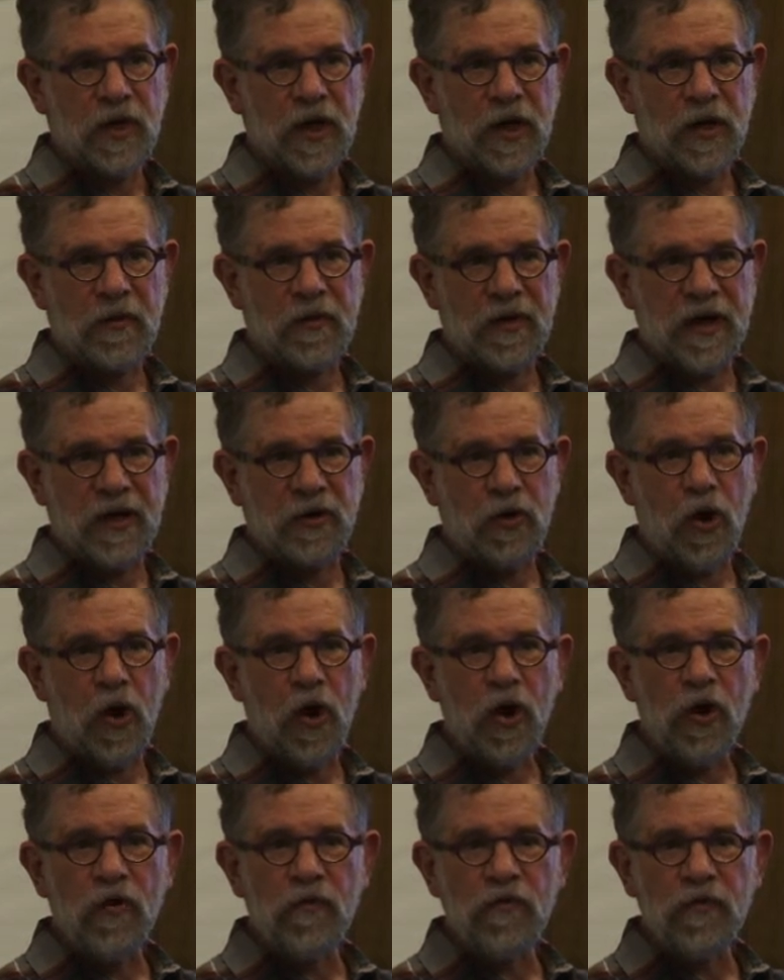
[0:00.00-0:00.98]
Eliminate
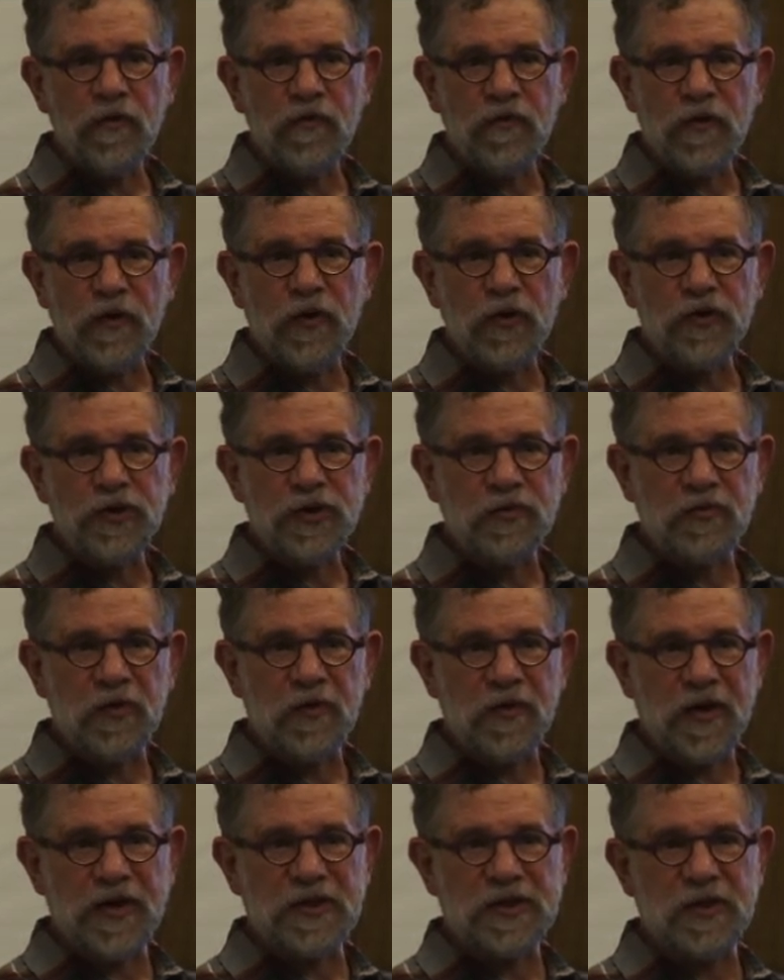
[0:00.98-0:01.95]
all of the fields and
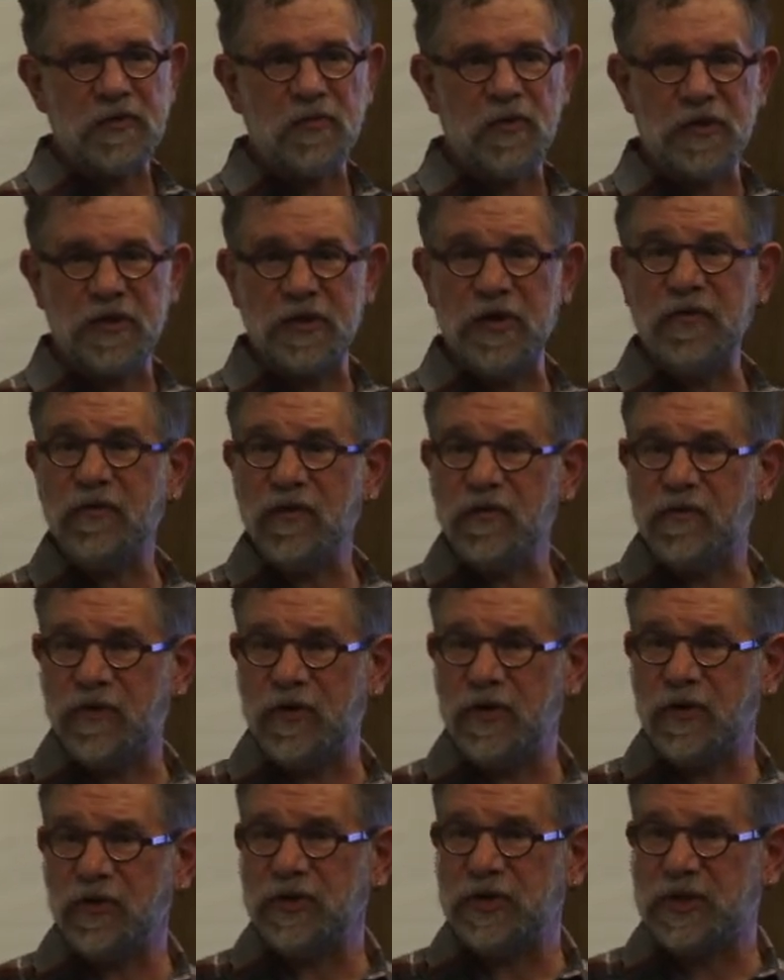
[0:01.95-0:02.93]
replace them with different
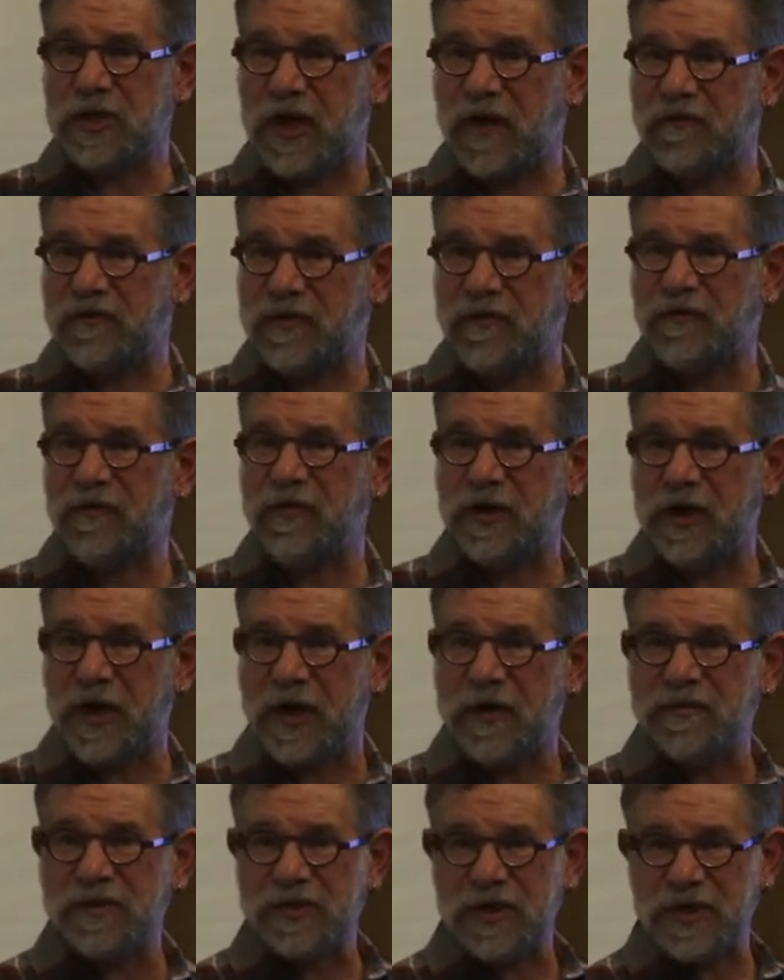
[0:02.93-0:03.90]
fields that have different
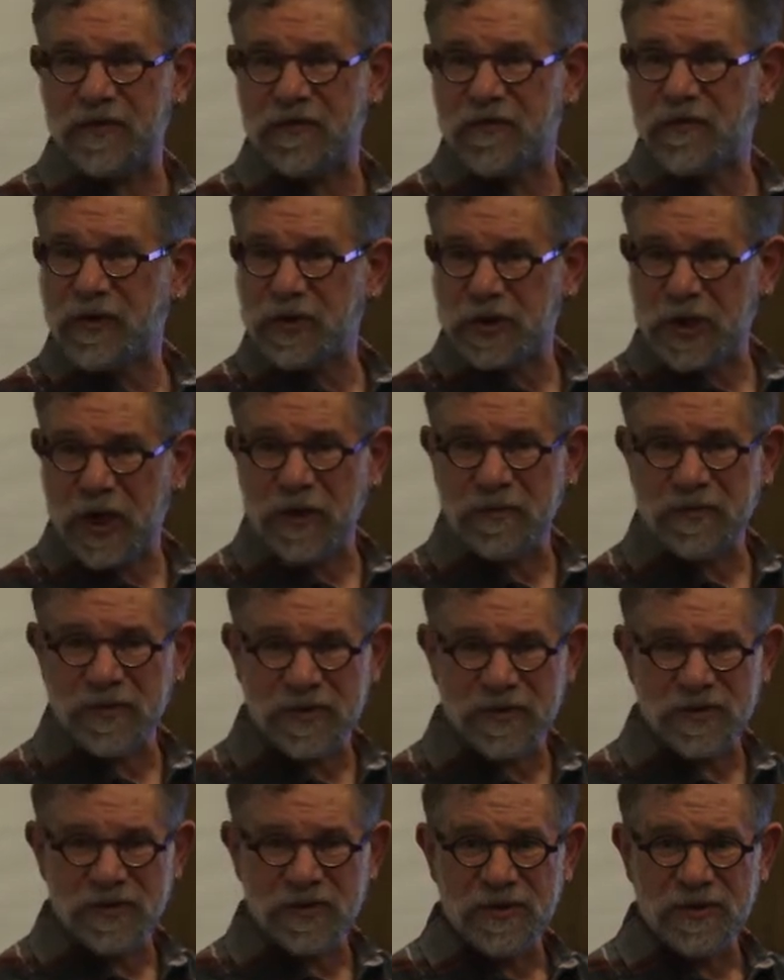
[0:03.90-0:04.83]
names and different types.